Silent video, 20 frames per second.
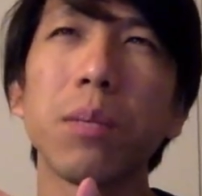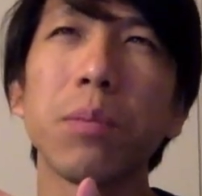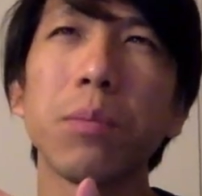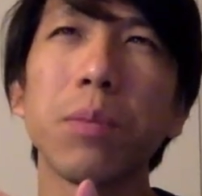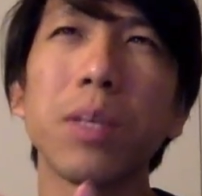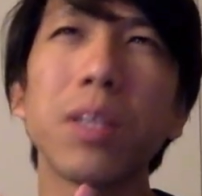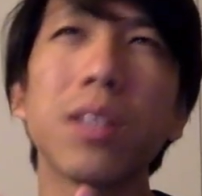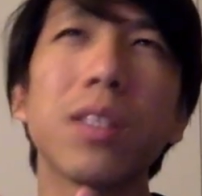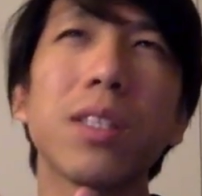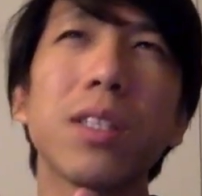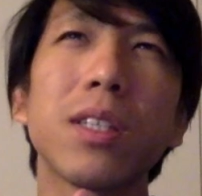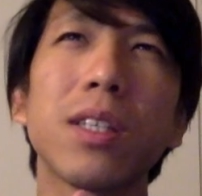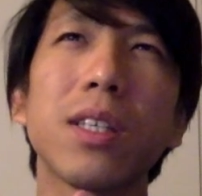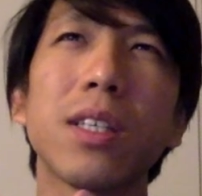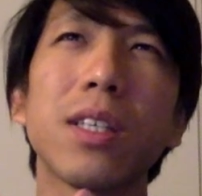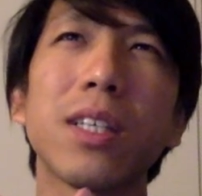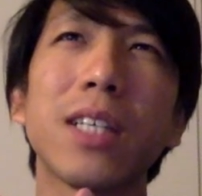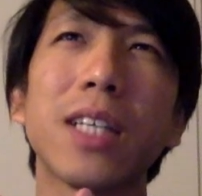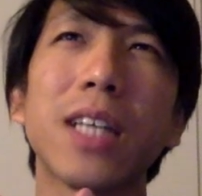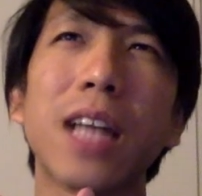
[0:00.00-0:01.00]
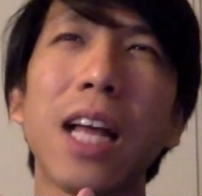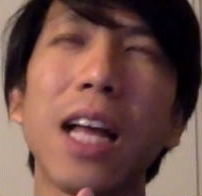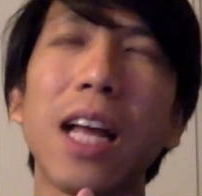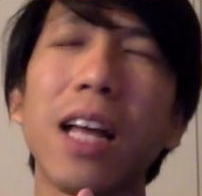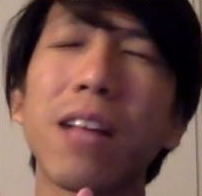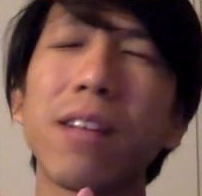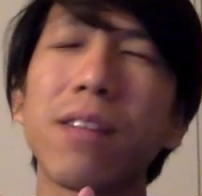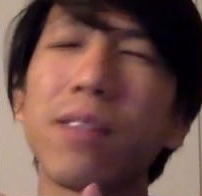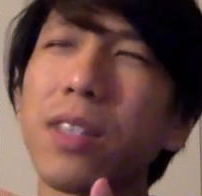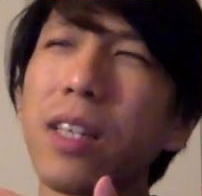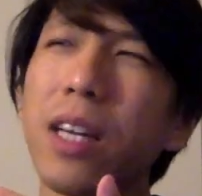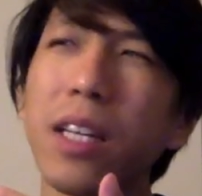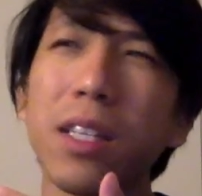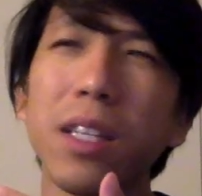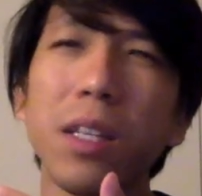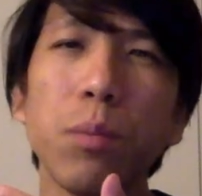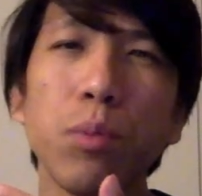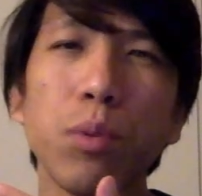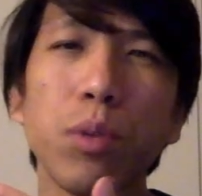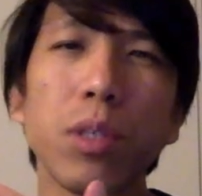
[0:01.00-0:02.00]
but I
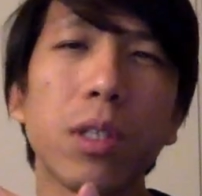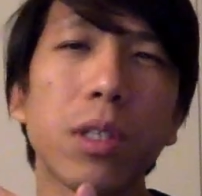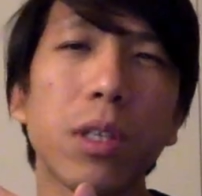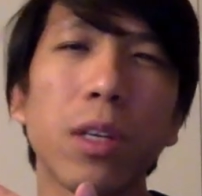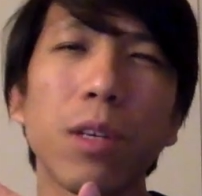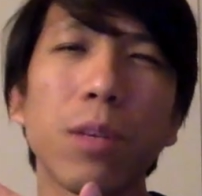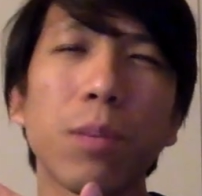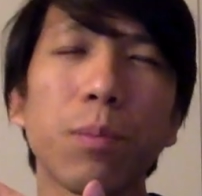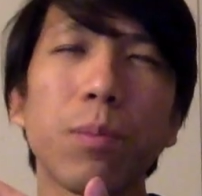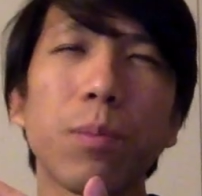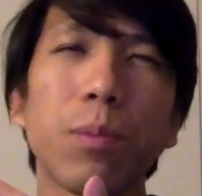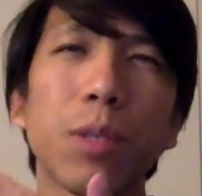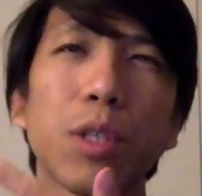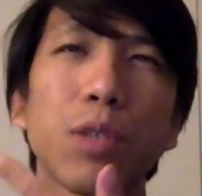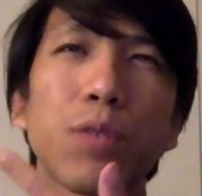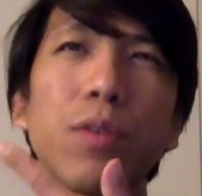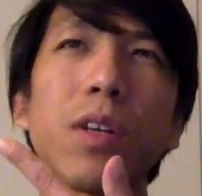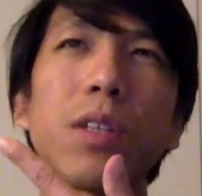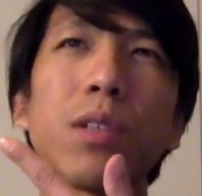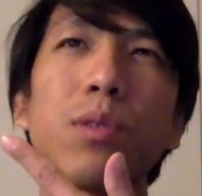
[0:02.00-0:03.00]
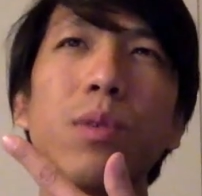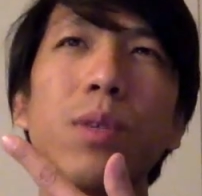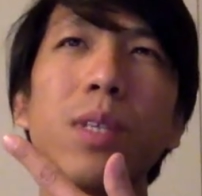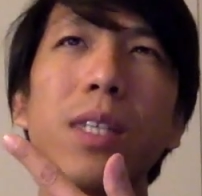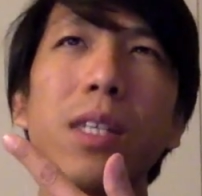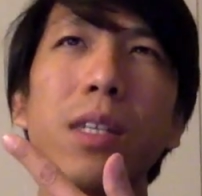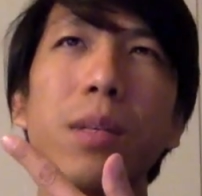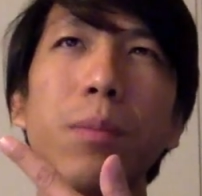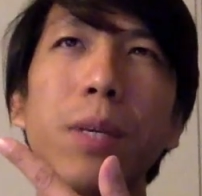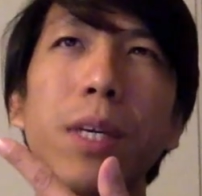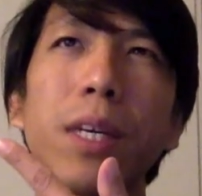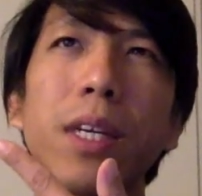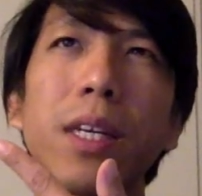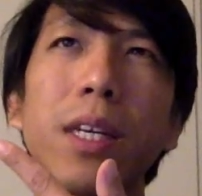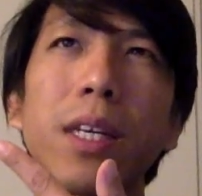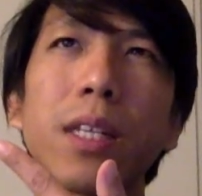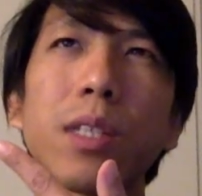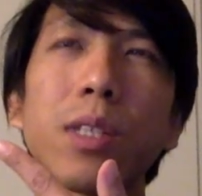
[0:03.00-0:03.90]
didn't put a lot much thought to it in the beginning.